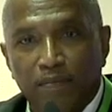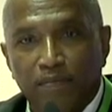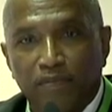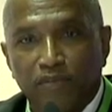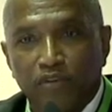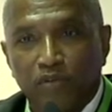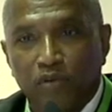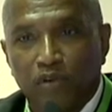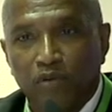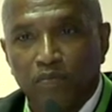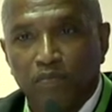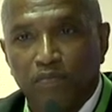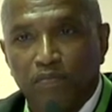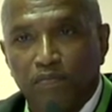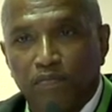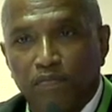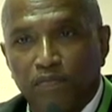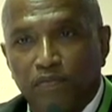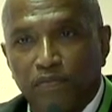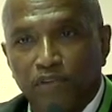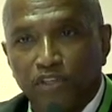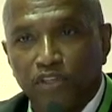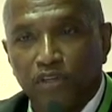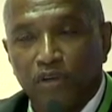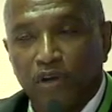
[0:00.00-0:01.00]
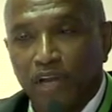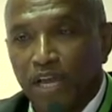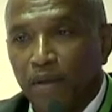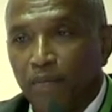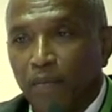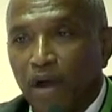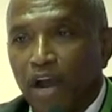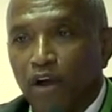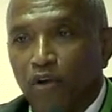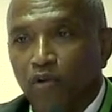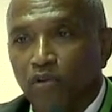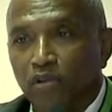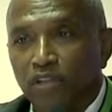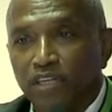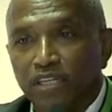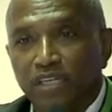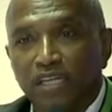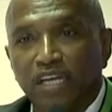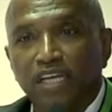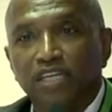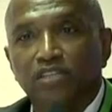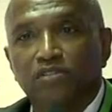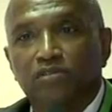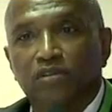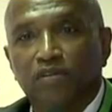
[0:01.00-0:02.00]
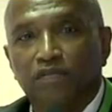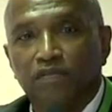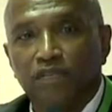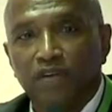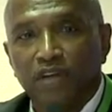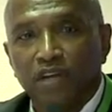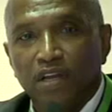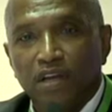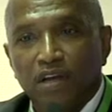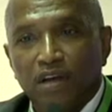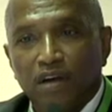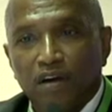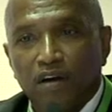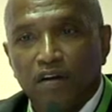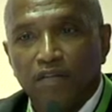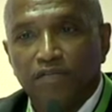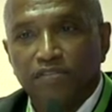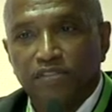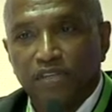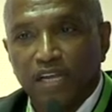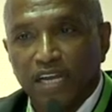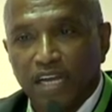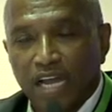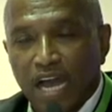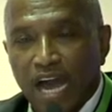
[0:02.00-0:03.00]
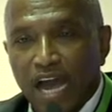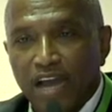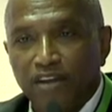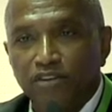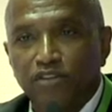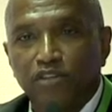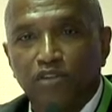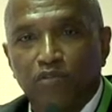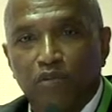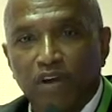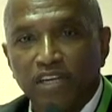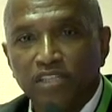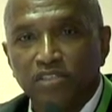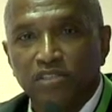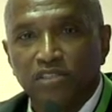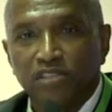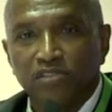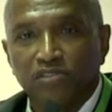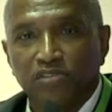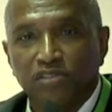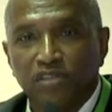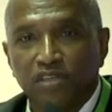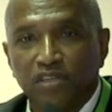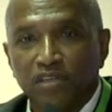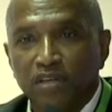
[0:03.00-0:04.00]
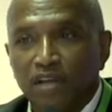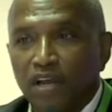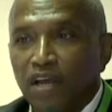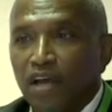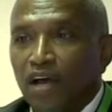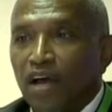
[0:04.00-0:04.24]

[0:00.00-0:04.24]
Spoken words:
during, you know, in my early days of psychiatry residency,